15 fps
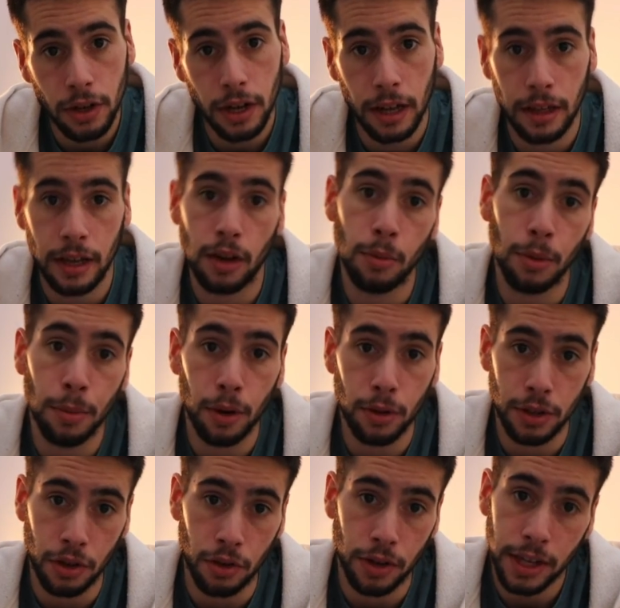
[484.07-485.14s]
I think I'll be
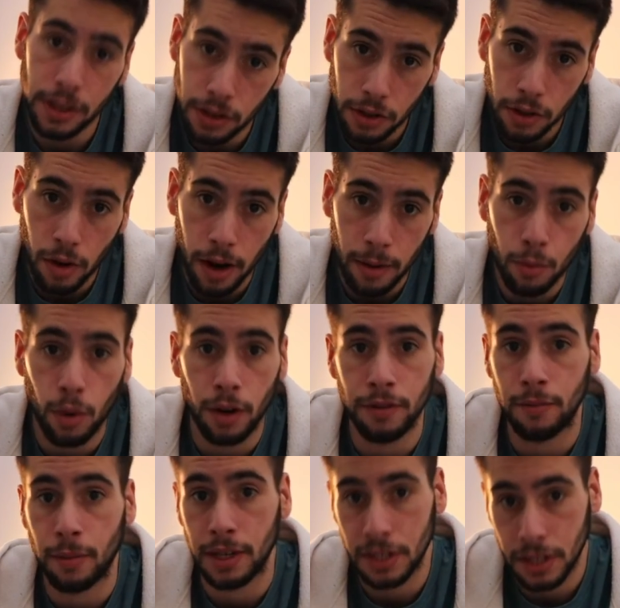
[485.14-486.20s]
posting on Instagram, one of
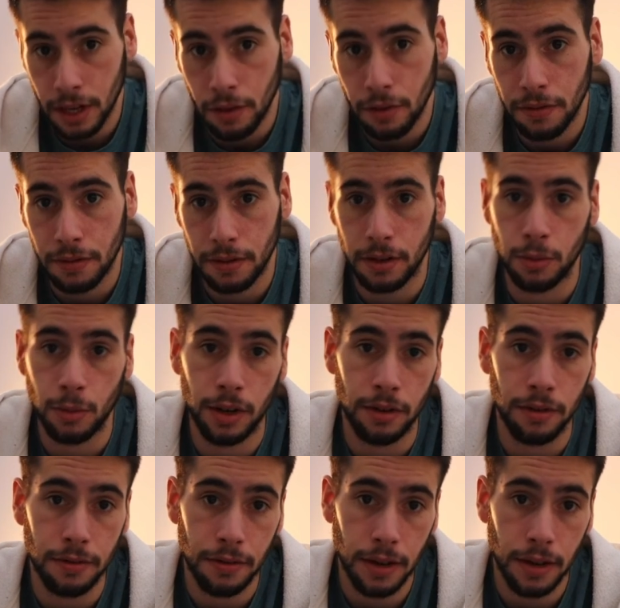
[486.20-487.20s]
myself and one of